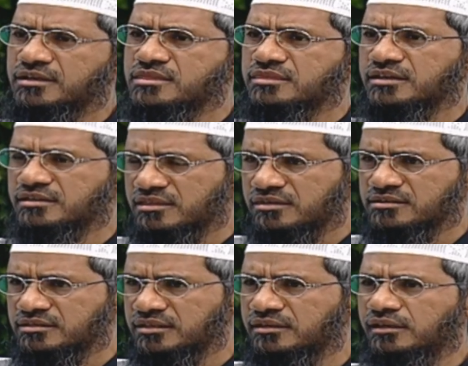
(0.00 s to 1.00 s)
is such and such
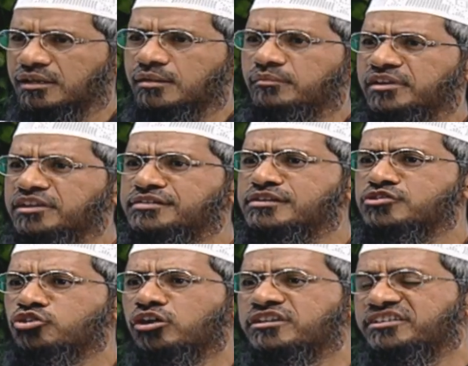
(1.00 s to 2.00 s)
thing, meaning she's
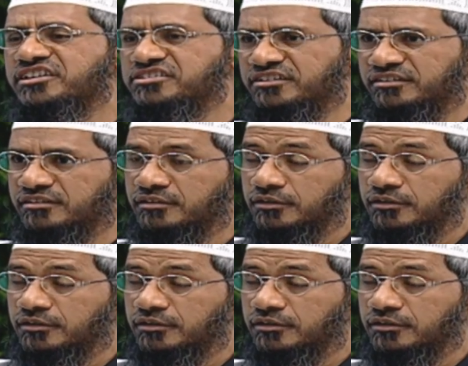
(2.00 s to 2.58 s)
short-statured.